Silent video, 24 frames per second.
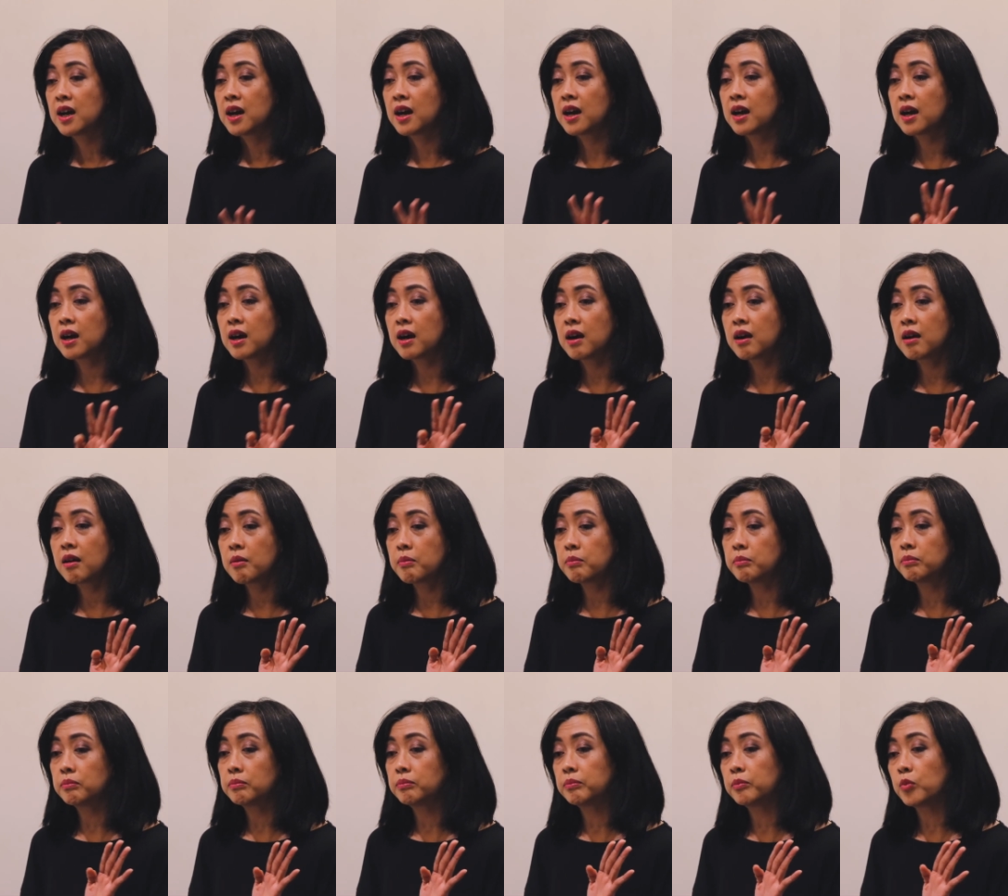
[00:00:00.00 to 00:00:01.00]

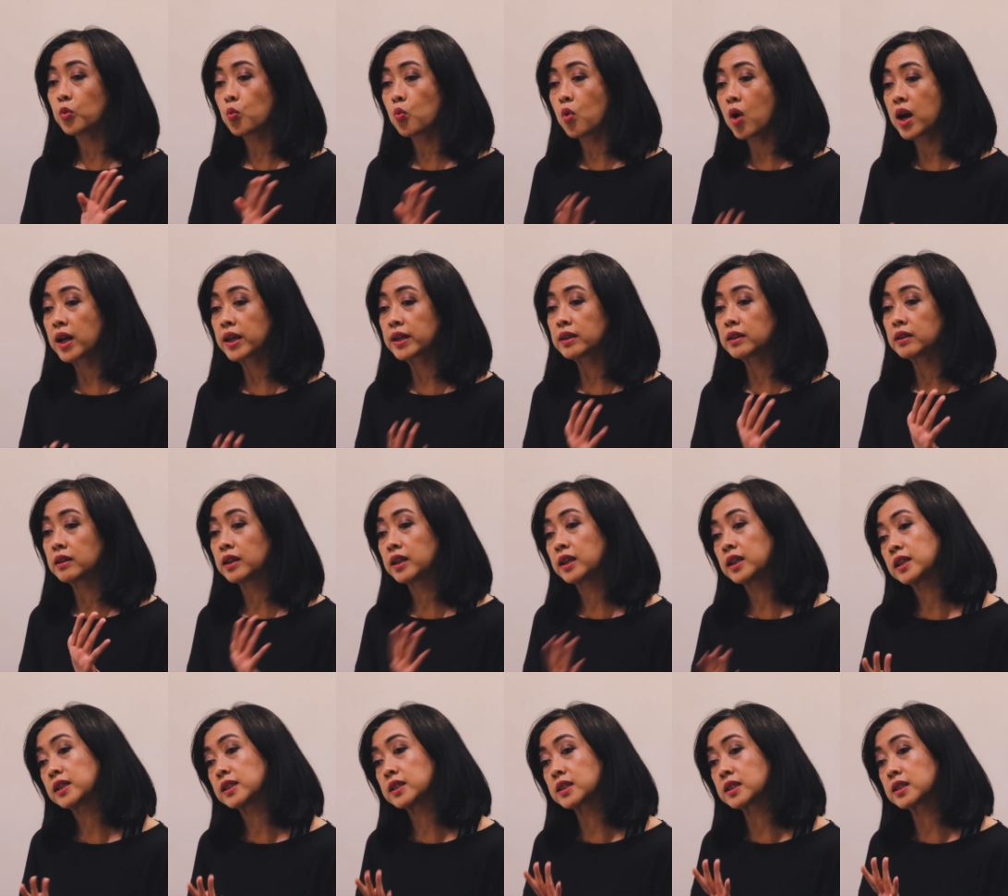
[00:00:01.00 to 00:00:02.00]
Uh, what
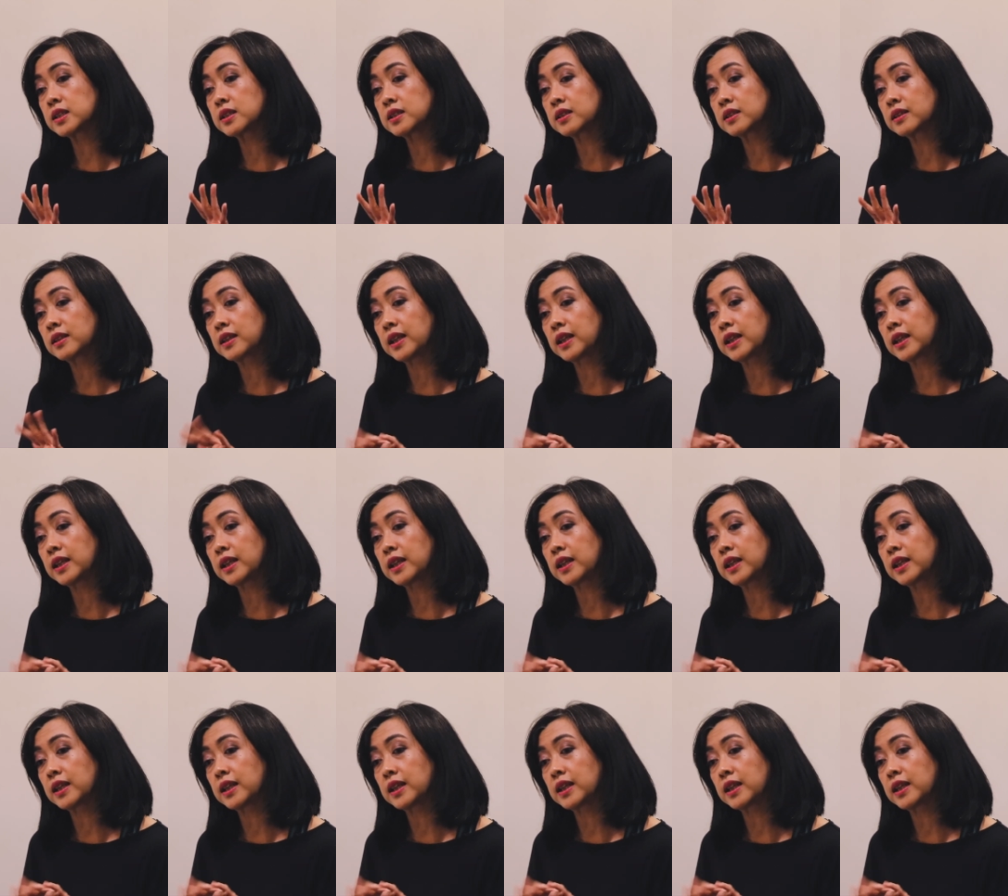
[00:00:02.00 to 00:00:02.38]
is